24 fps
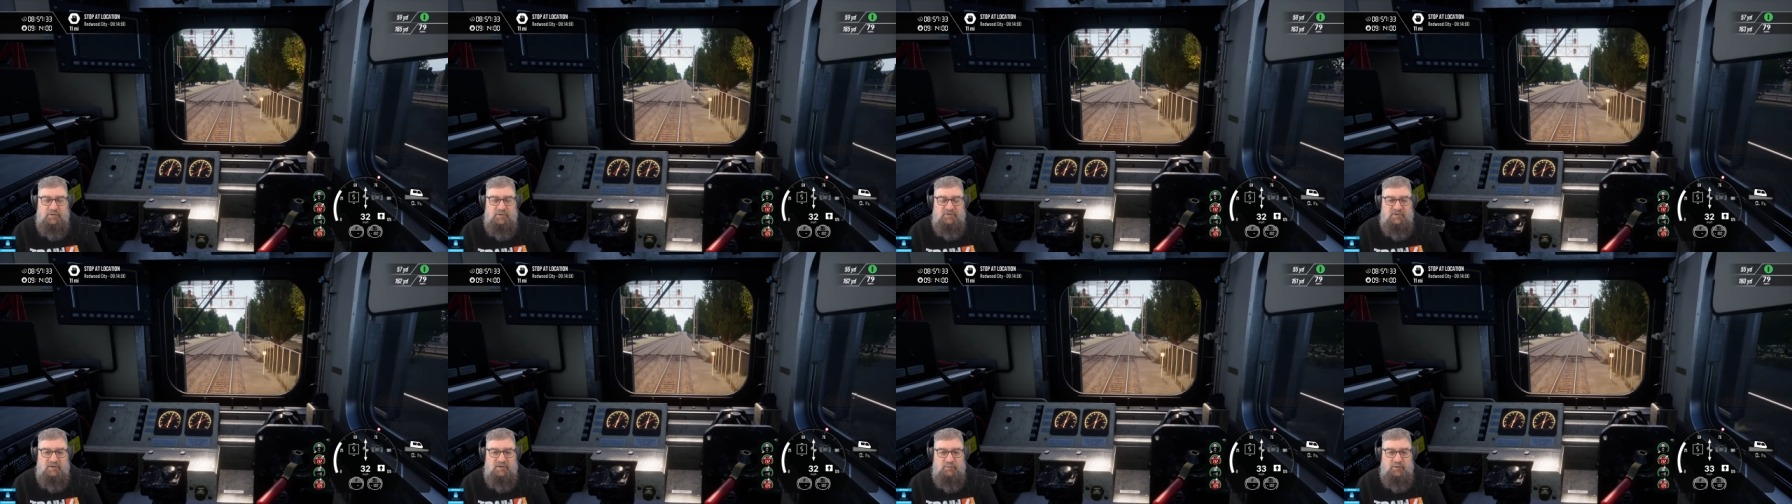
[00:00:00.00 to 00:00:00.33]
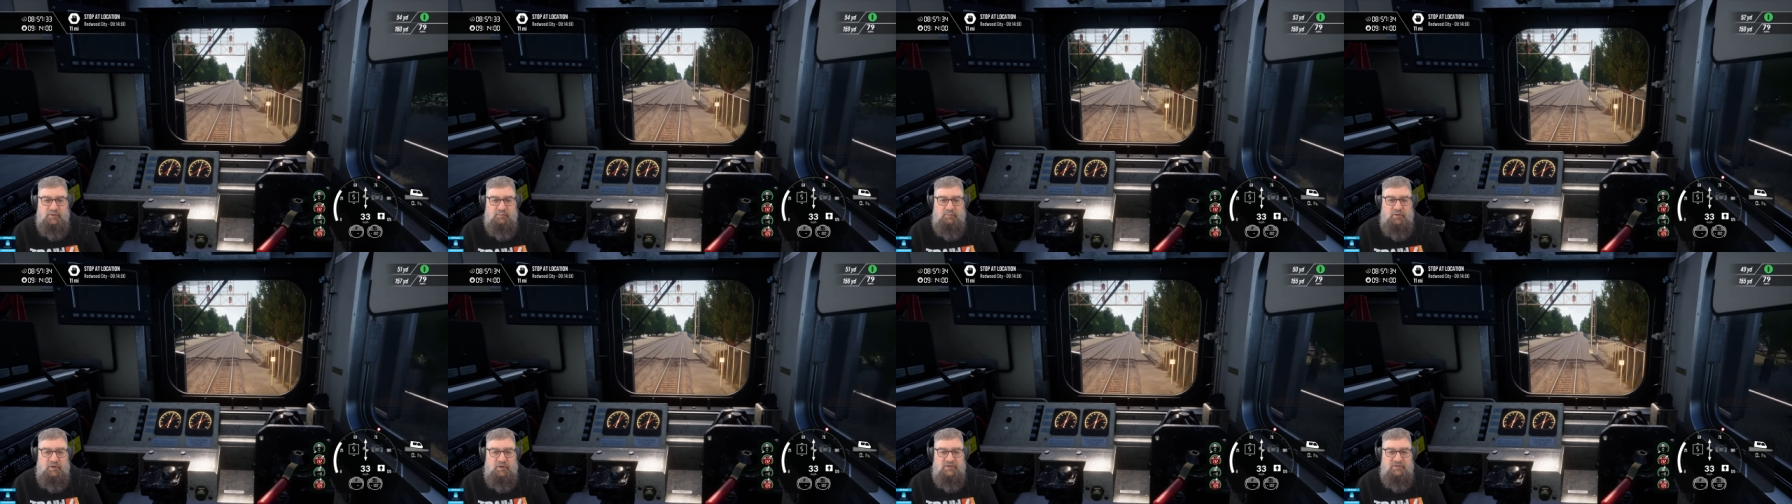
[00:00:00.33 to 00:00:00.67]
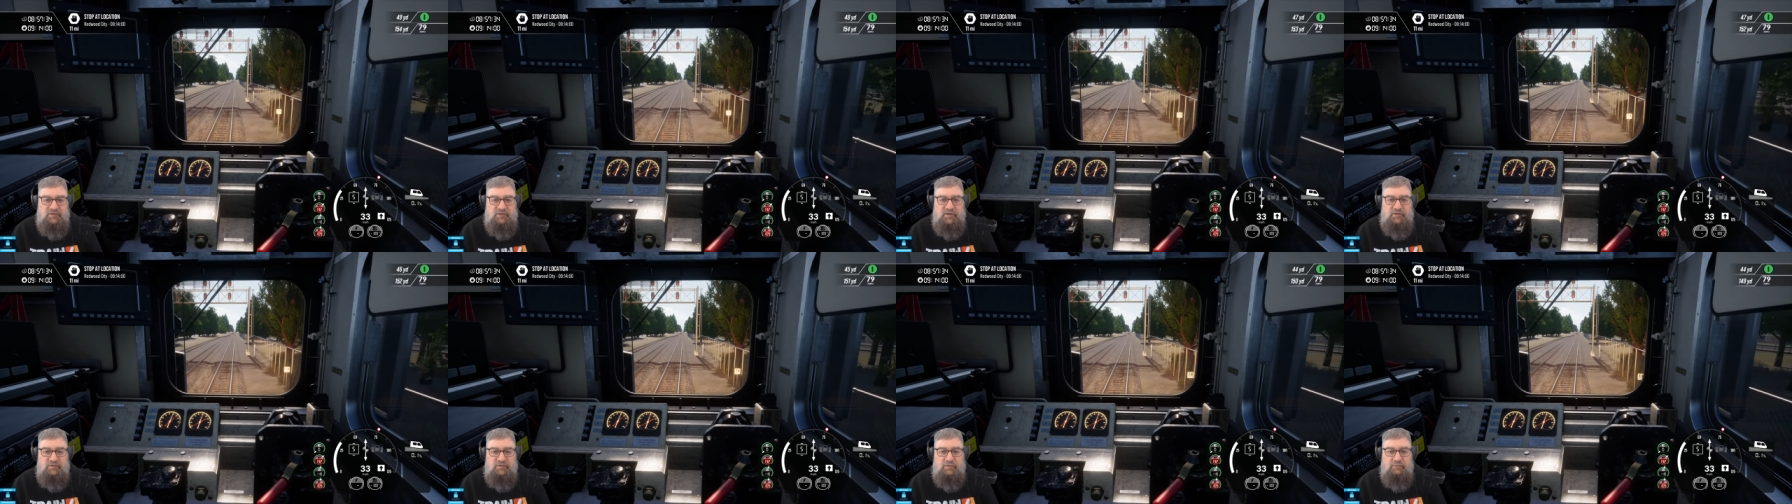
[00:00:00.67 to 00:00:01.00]
of the
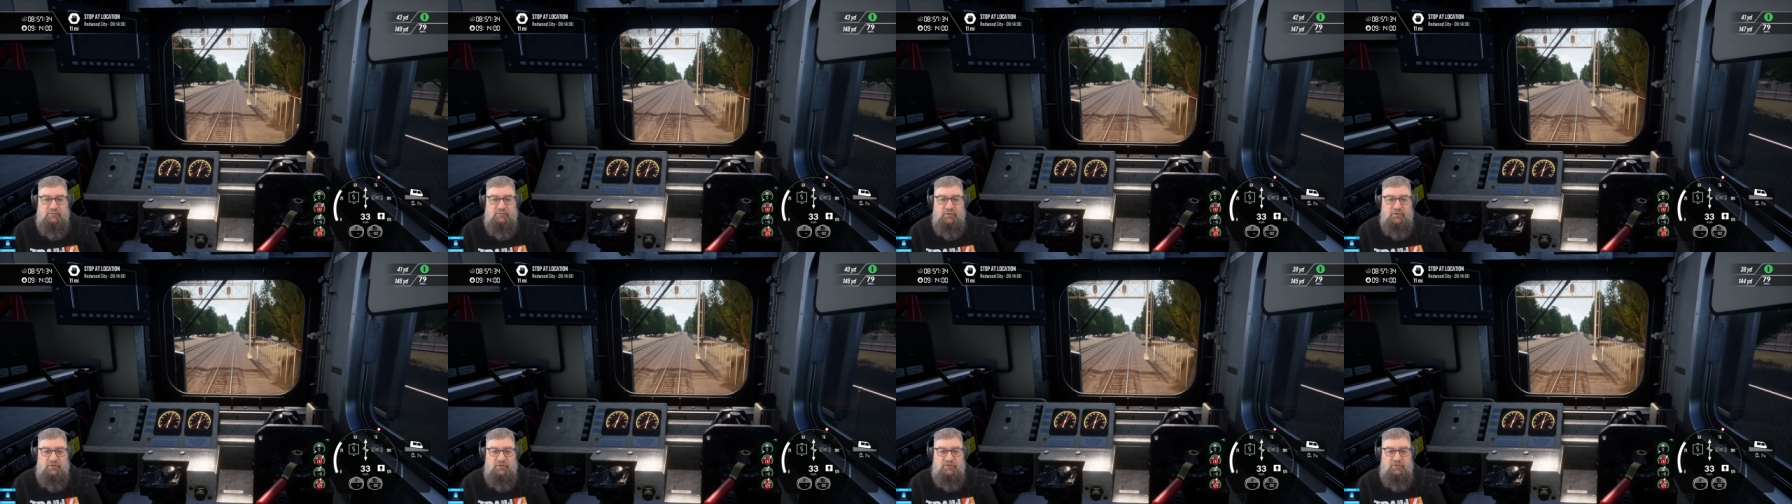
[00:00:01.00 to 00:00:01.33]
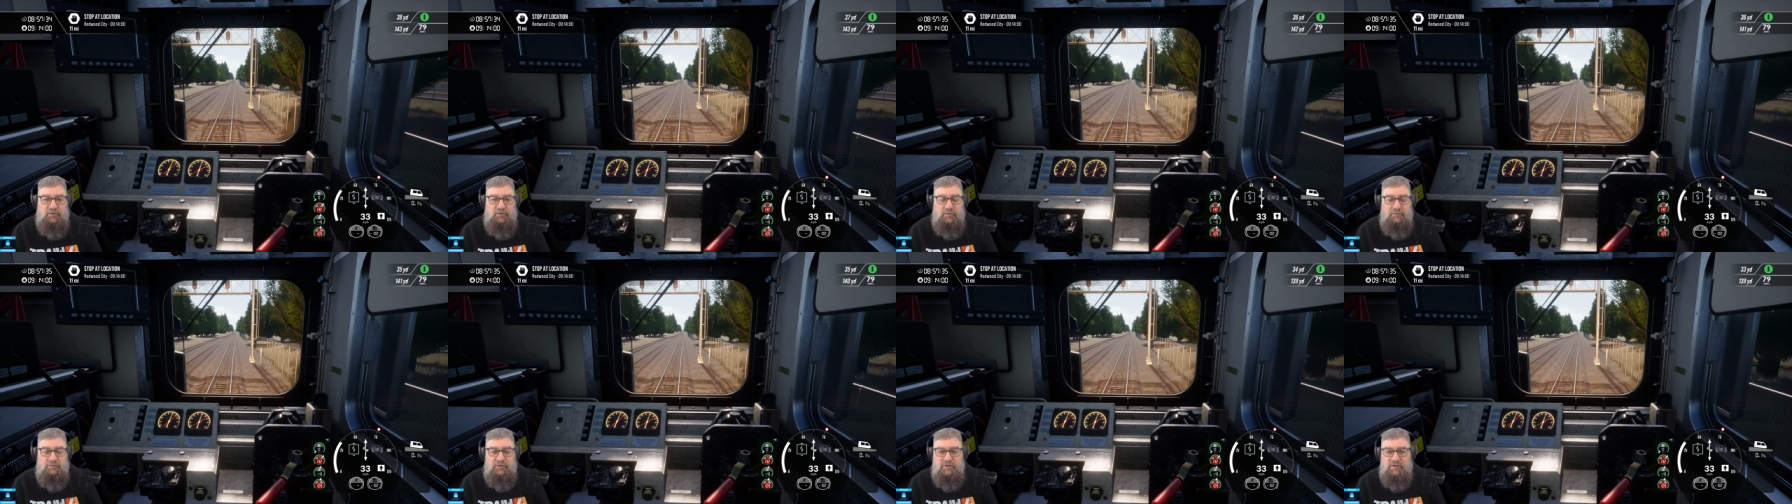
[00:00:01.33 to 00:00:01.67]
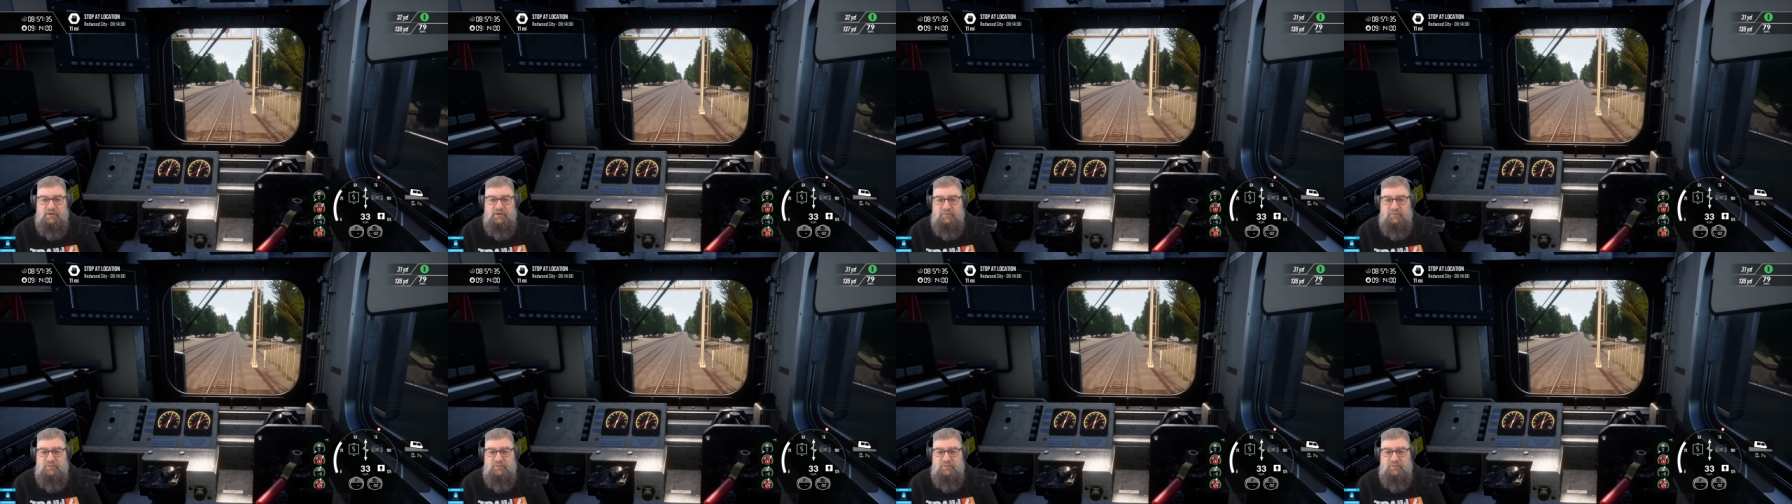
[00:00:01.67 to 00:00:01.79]
PlayStation version of it,